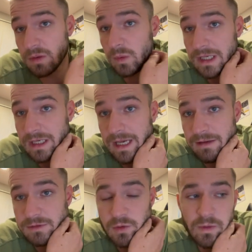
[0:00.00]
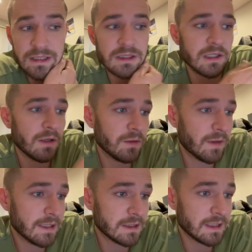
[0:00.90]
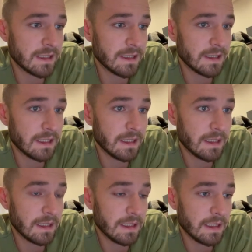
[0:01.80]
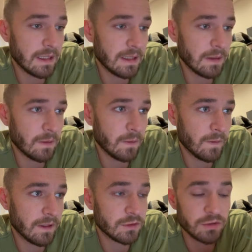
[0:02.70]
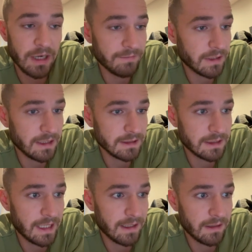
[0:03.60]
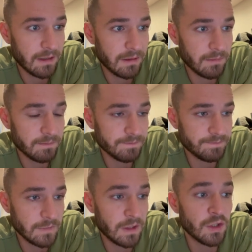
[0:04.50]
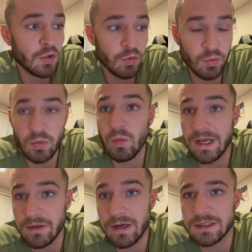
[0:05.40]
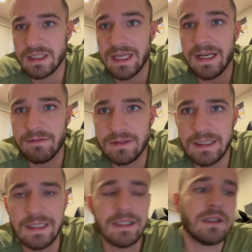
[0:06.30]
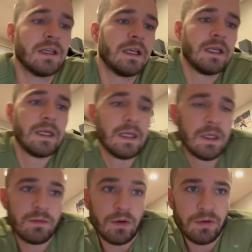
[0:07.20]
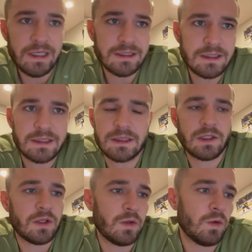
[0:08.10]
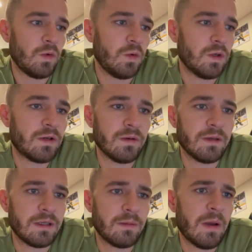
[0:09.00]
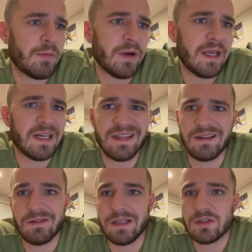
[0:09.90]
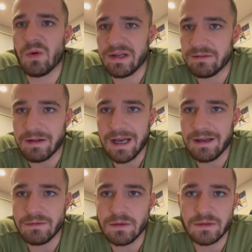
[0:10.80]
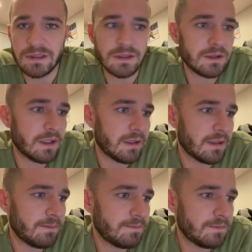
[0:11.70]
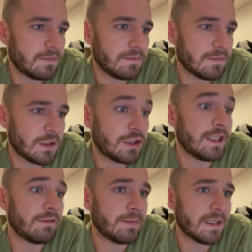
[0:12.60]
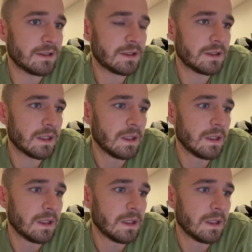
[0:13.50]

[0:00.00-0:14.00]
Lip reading: week and a half, 2 weeks ago, Gretzky or DraftKings had a new Wayne Gretzky NFT release to commemorate, I think, like 25 of his achievements.